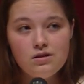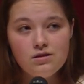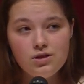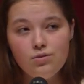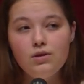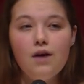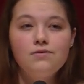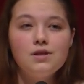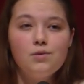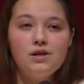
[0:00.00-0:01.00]
Do you love
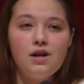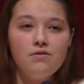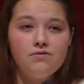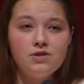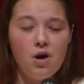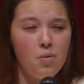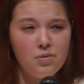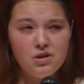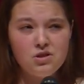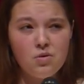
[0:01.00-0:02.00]
someone enough to
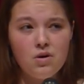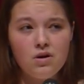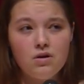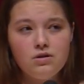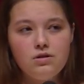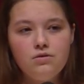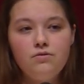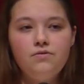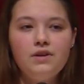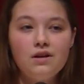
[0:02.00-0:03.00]
open the door, or do you
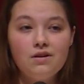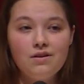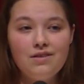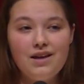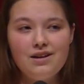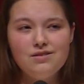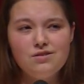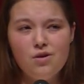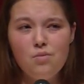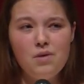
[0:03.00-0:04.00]
fear that
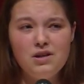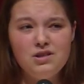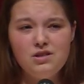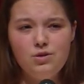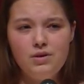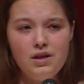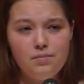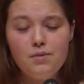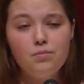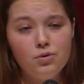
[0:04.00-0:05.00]
so much you
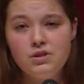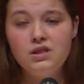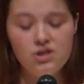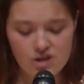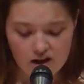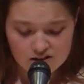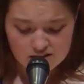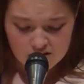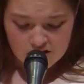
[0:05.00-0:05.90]
keep it bolted shut?